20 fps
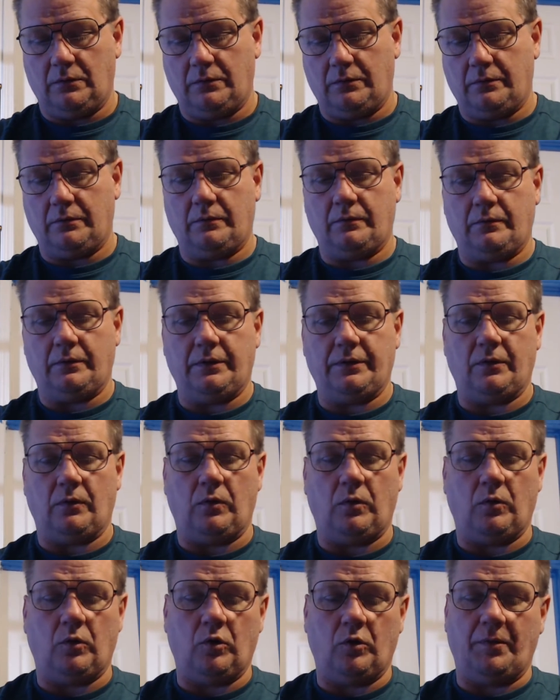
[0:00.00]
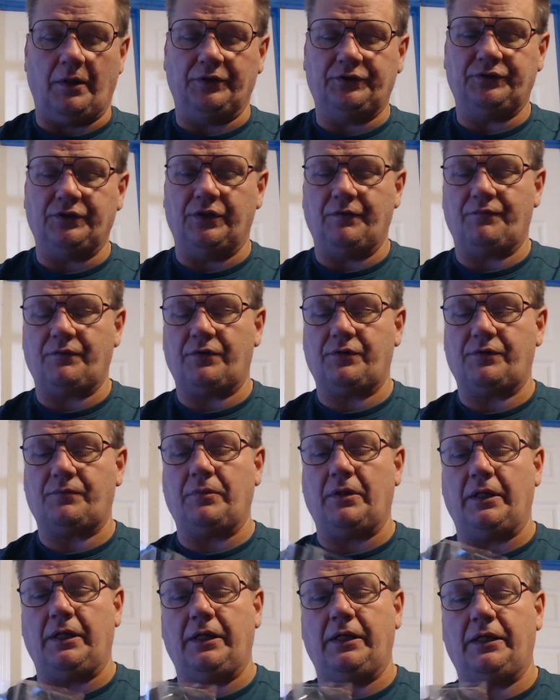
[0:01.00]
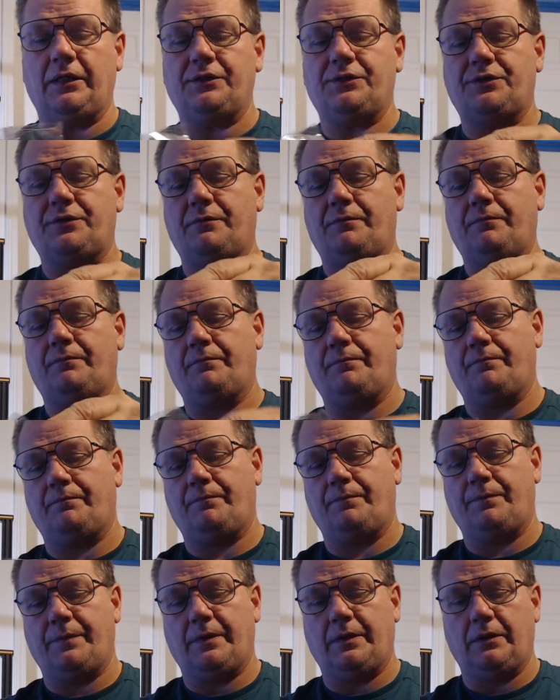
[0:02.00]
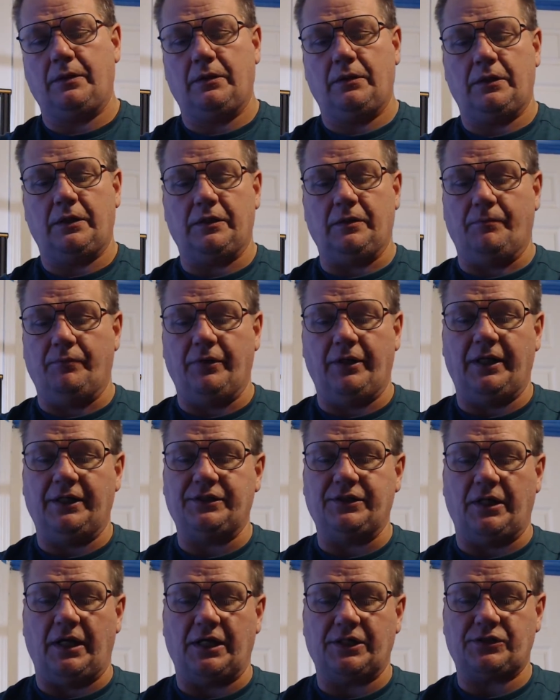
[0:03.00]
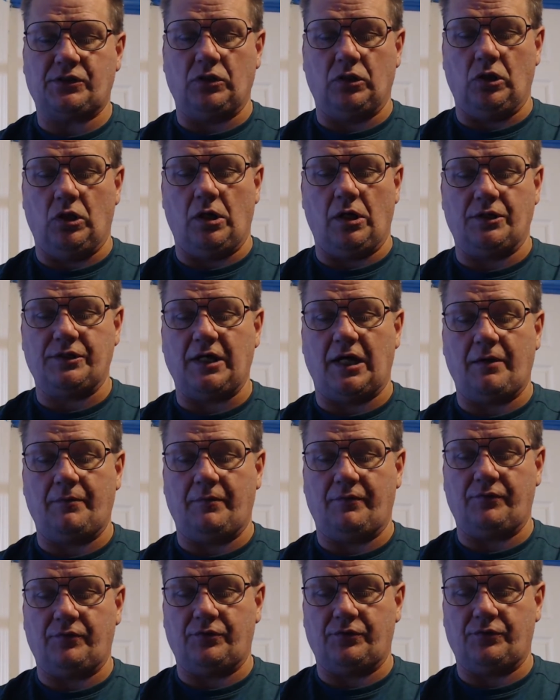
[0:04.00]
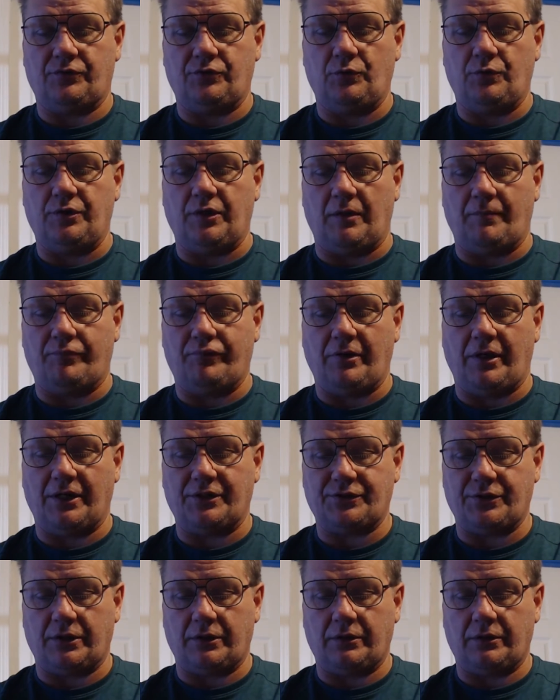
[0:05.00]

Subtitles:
with a whole bunch of different blades. The blades last a long time when you're doing it on plastic.